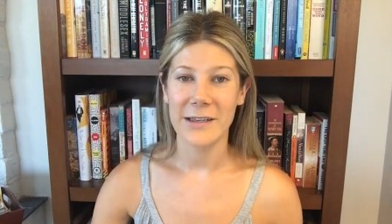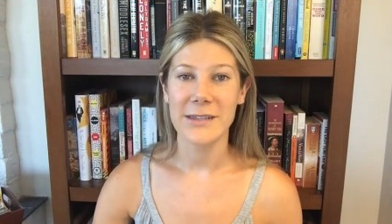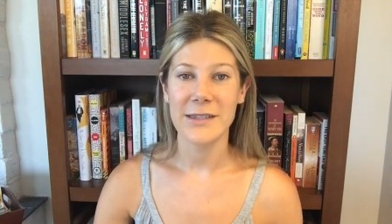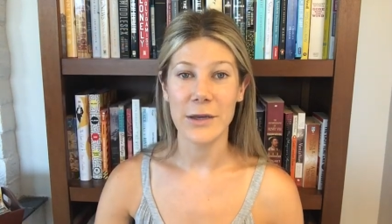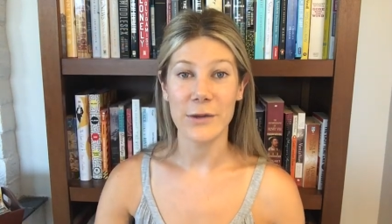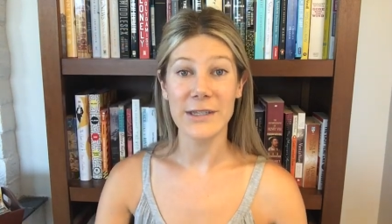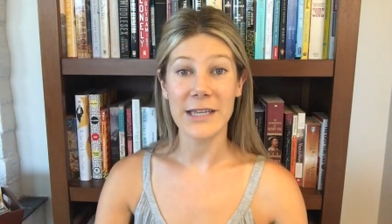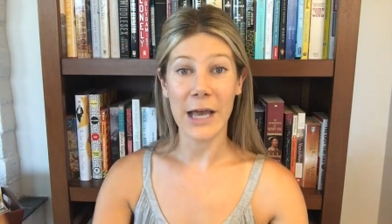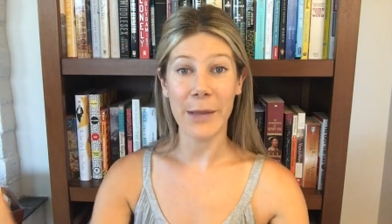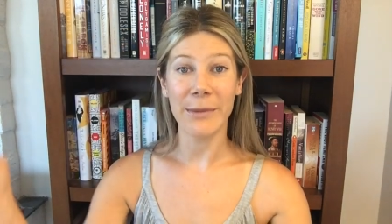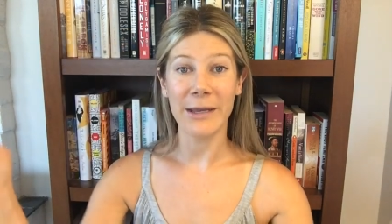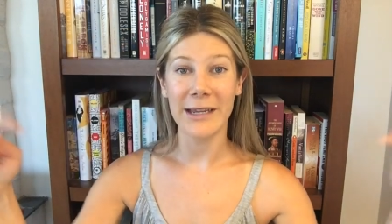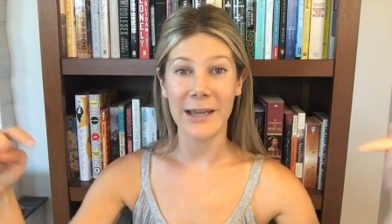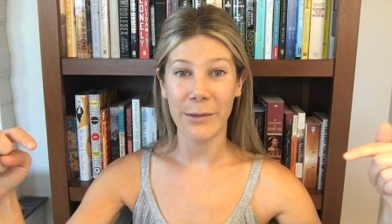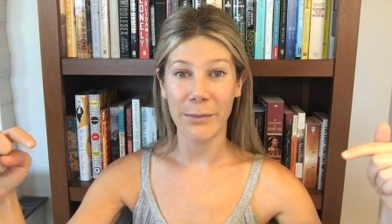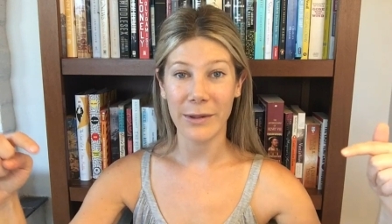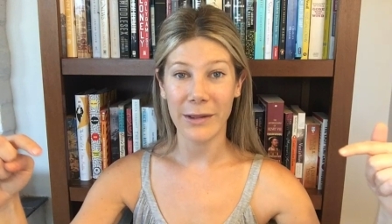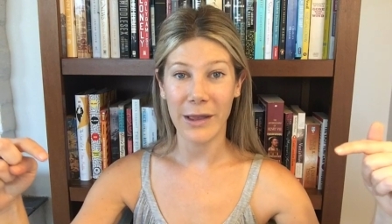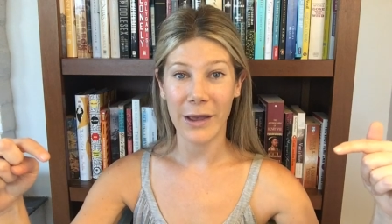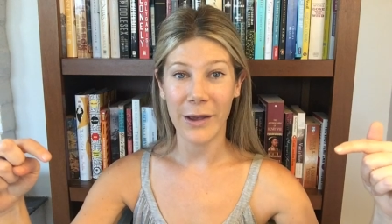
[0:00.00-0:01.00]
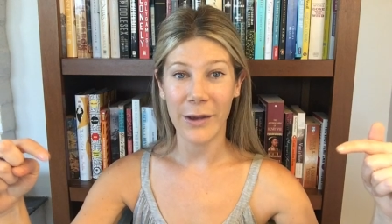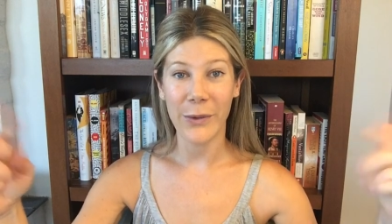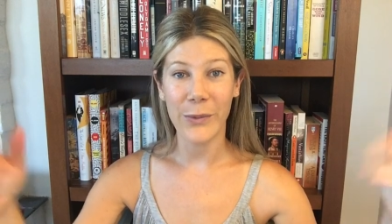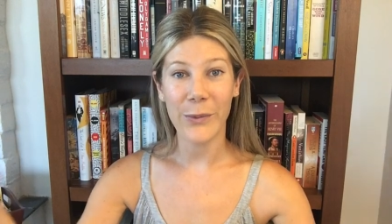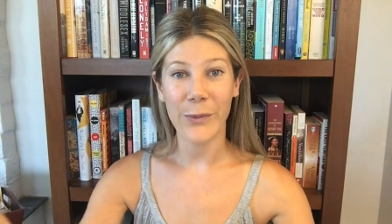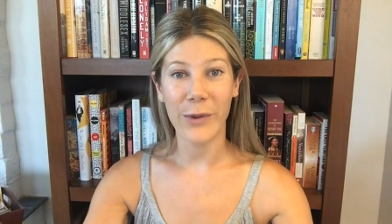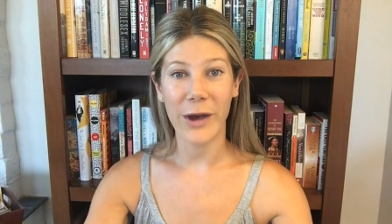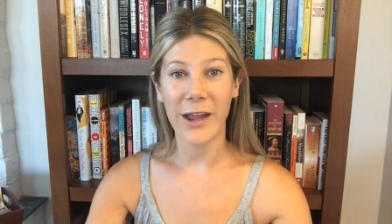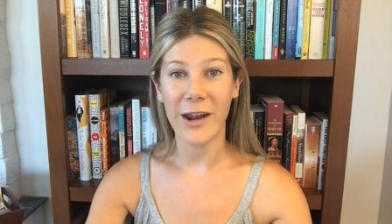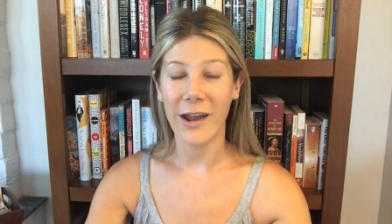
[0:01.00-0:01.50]
So tell me down below,
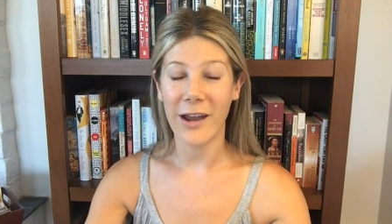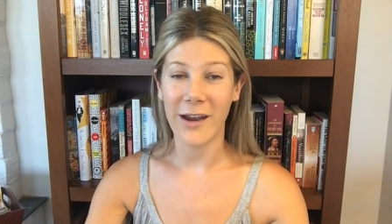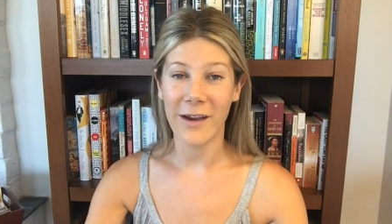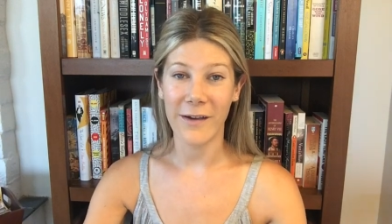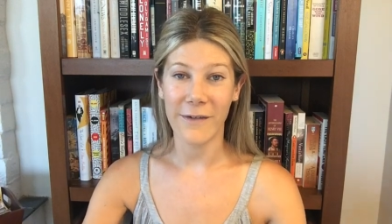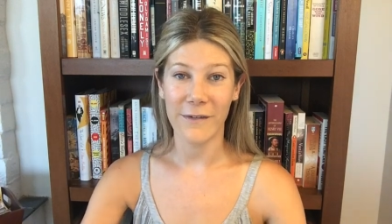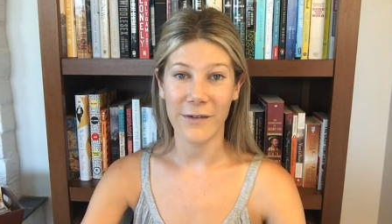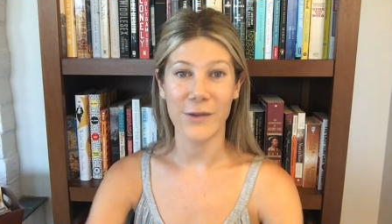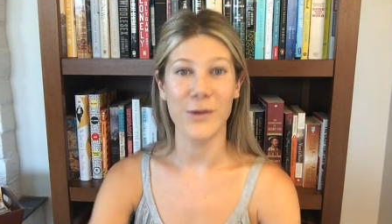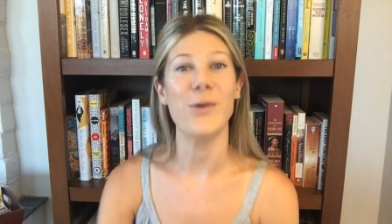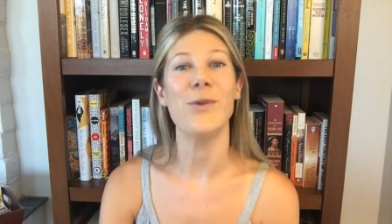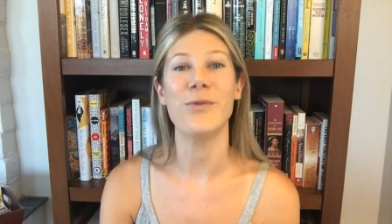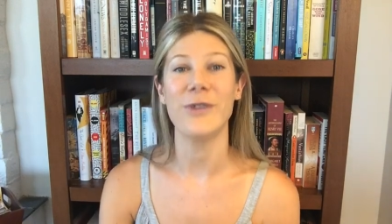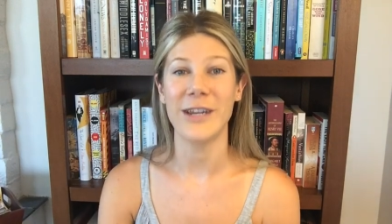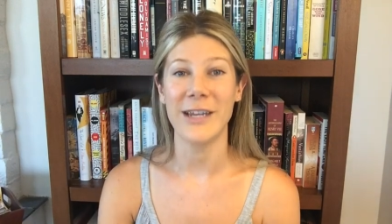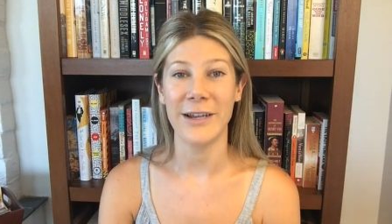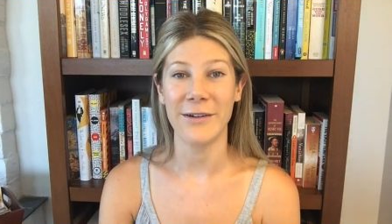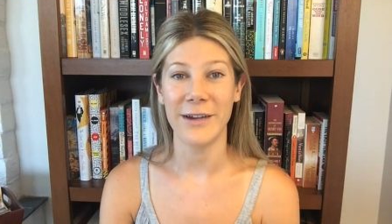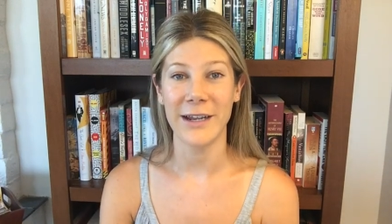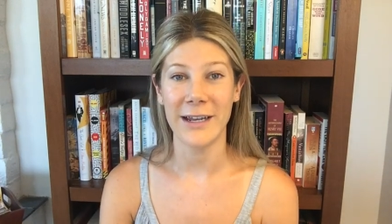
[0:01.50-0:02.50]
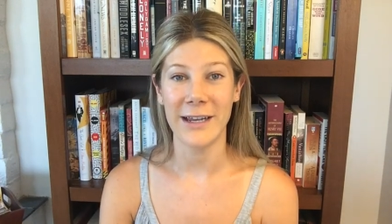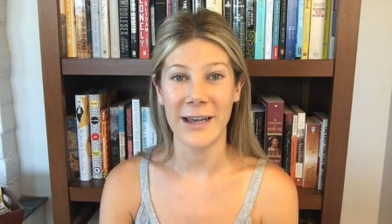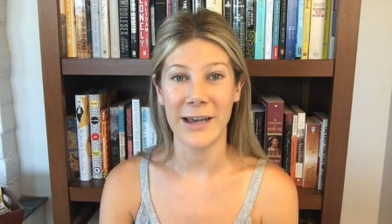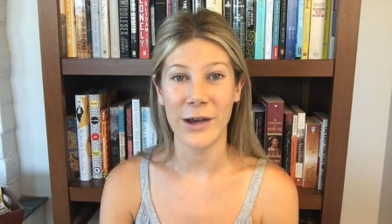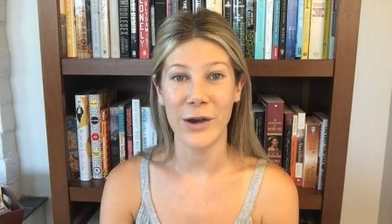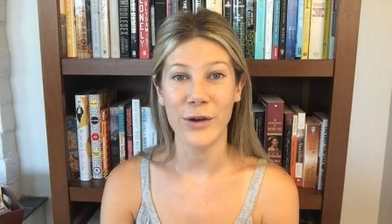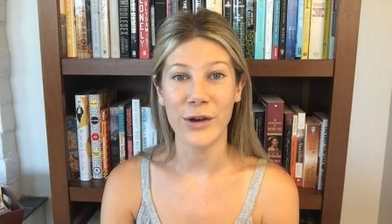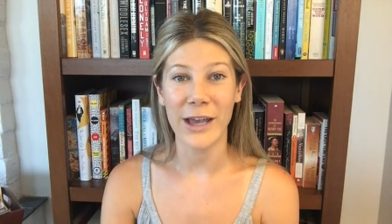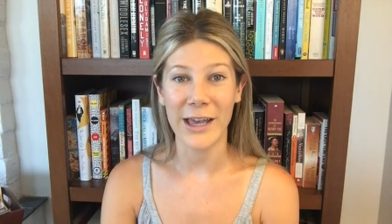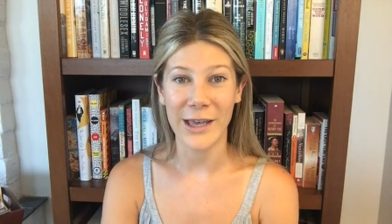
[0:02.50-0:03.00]
what are you reading right
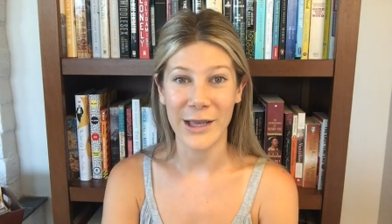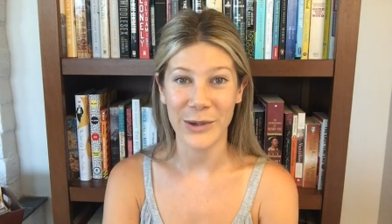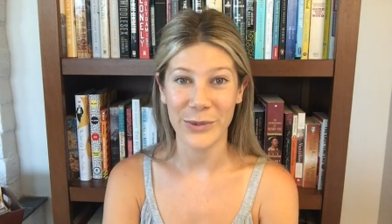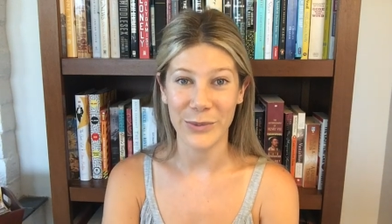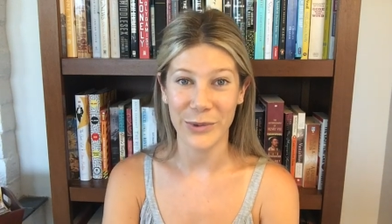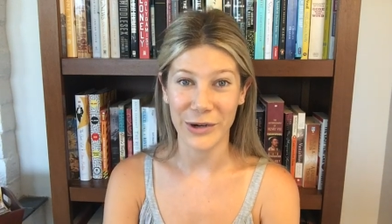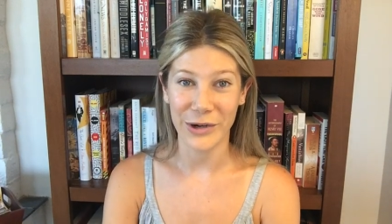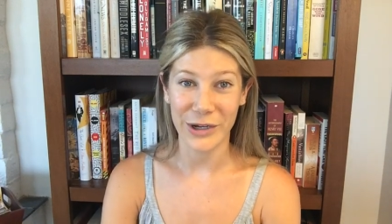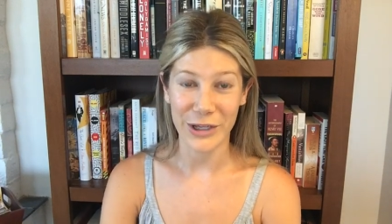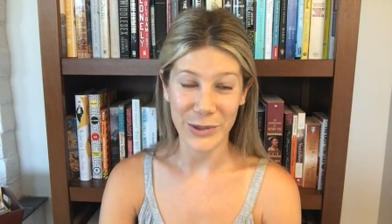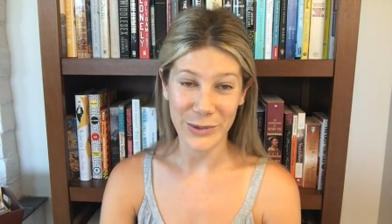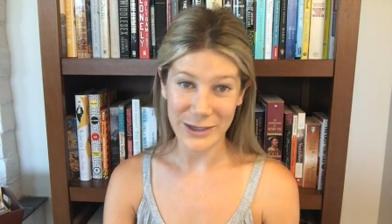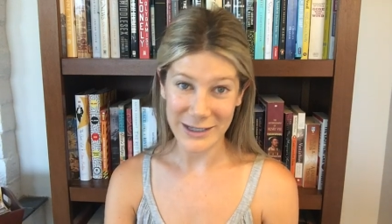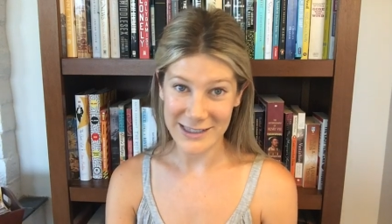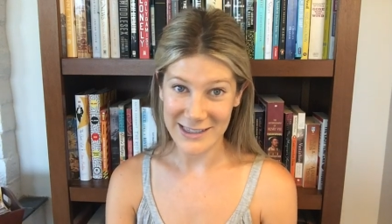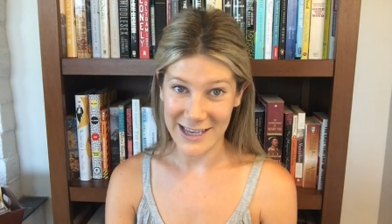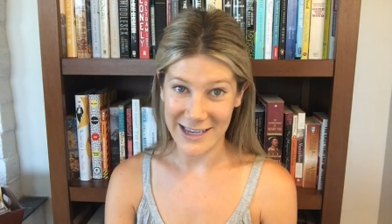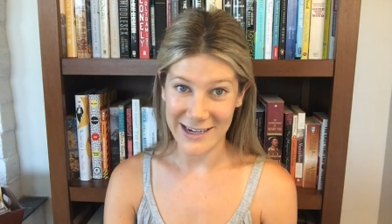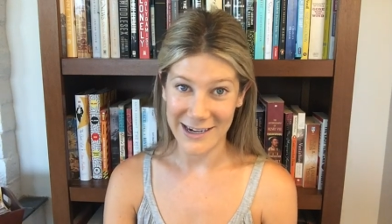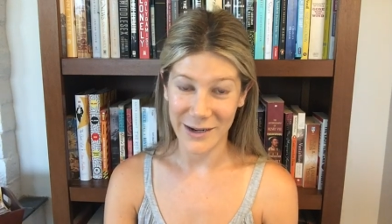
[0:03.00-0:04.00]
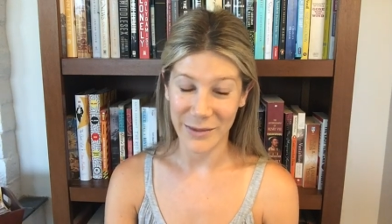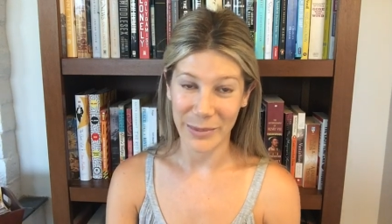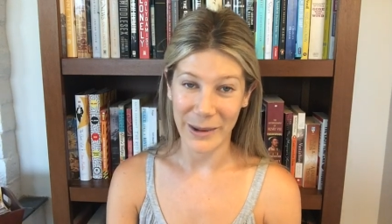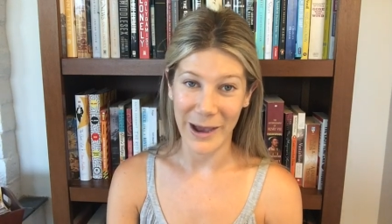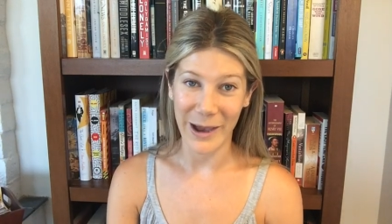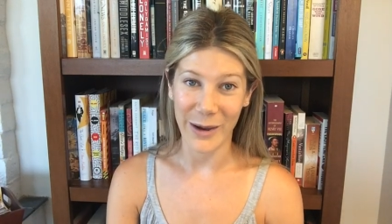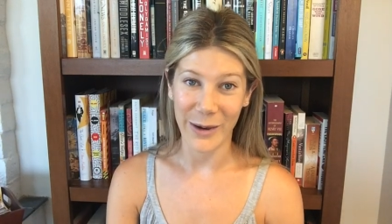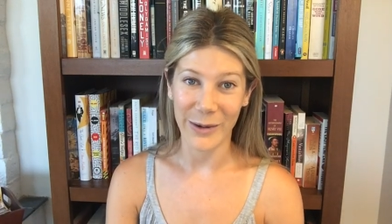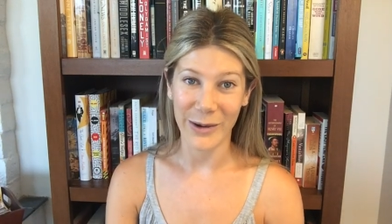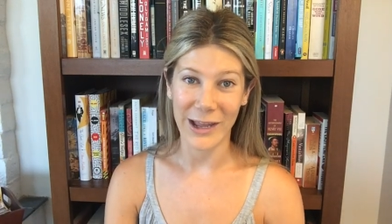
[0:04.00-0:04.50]
now, and what are you excited
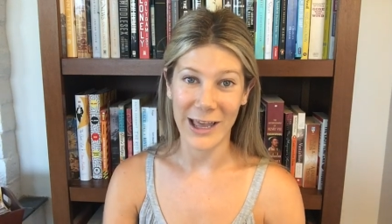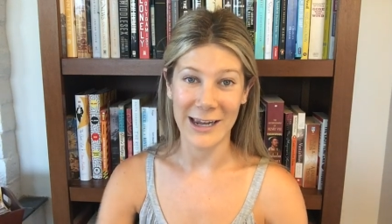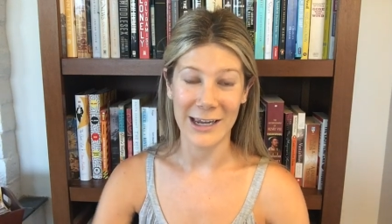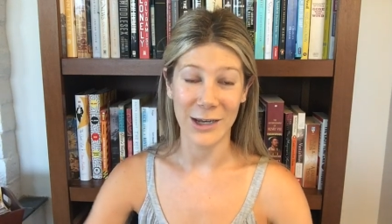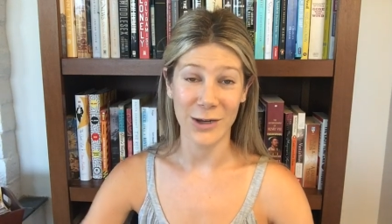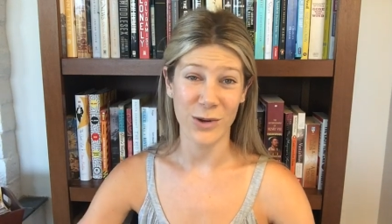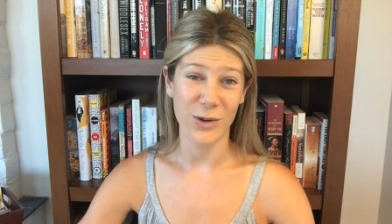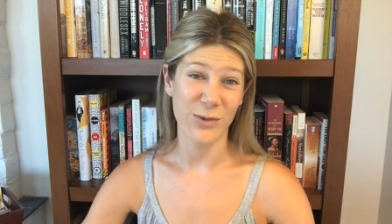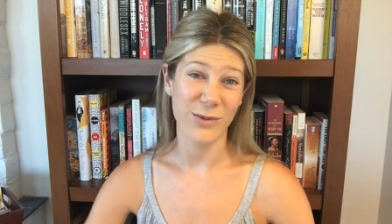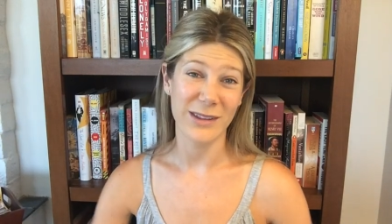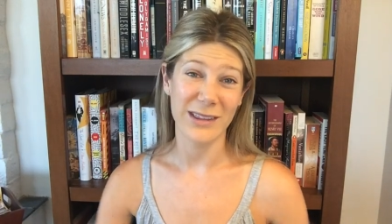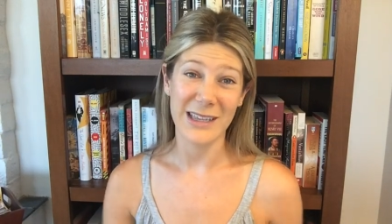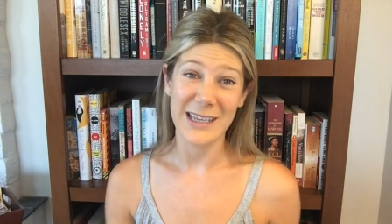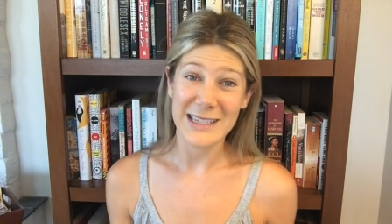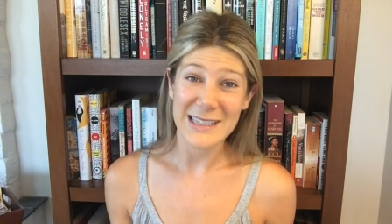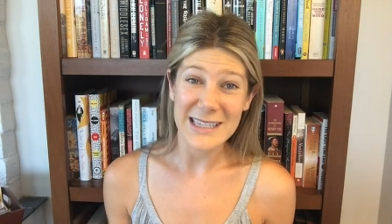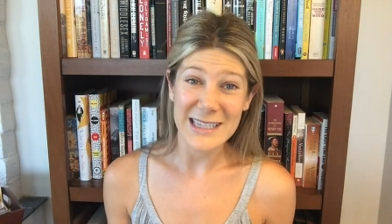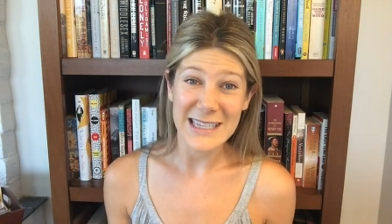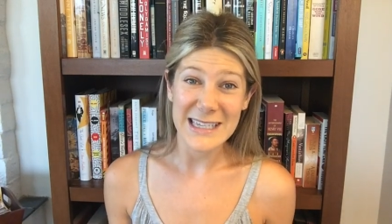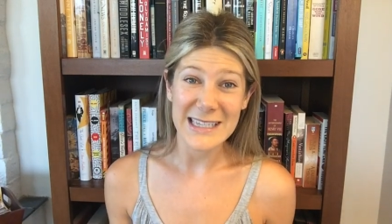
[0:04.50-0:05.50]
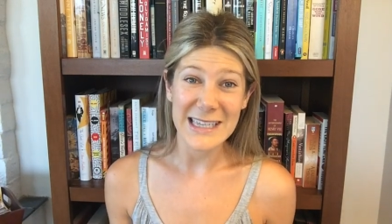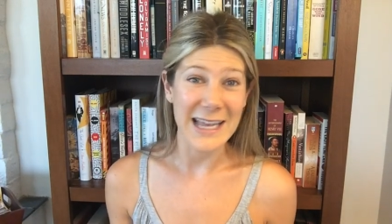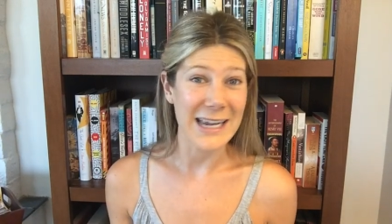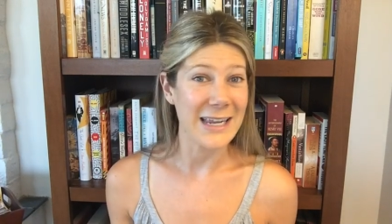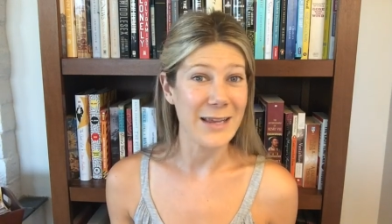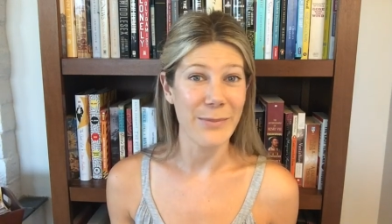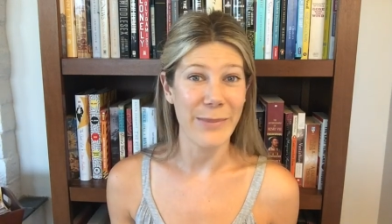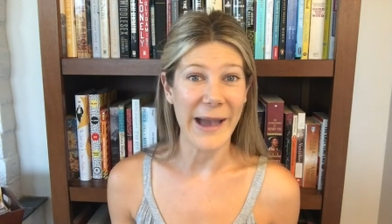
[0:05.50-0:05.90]
about? Any new releases, any